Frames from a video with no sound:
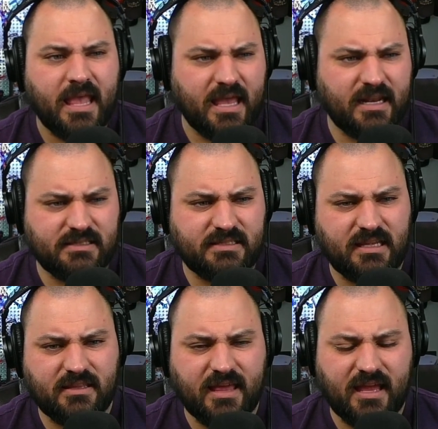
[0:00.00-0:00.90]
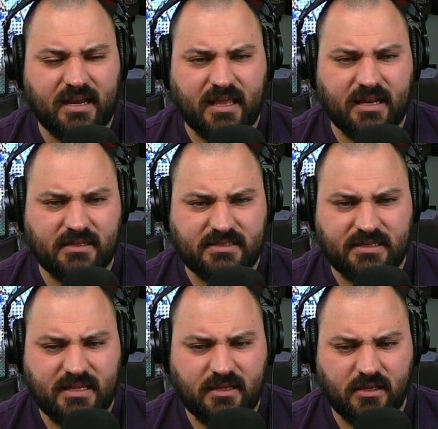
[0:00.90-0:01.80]
And in seeing that and
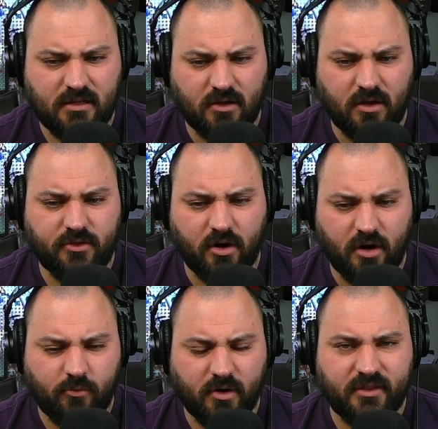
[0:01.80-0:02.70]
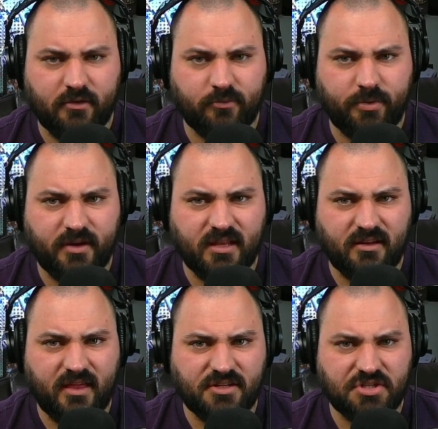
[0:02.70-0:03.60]
seeing all the hard work that I was putting
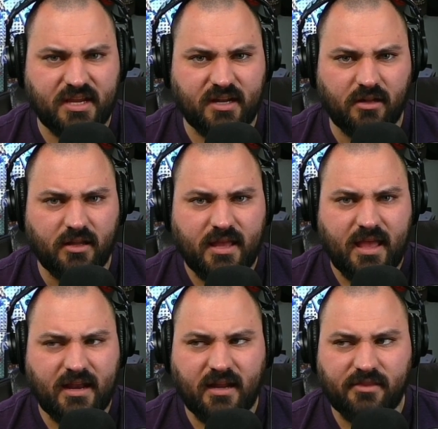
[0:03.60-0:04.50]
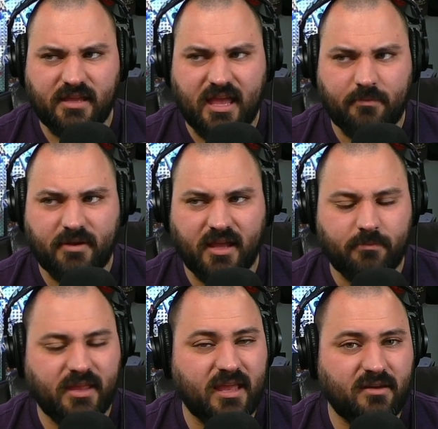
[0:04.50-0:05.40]
into that channel and nothing happening, I
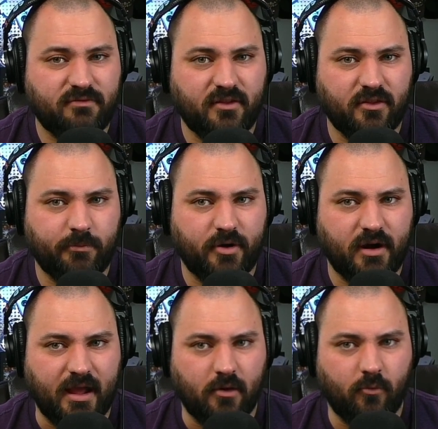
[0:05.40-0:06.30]
began to feel the burnout.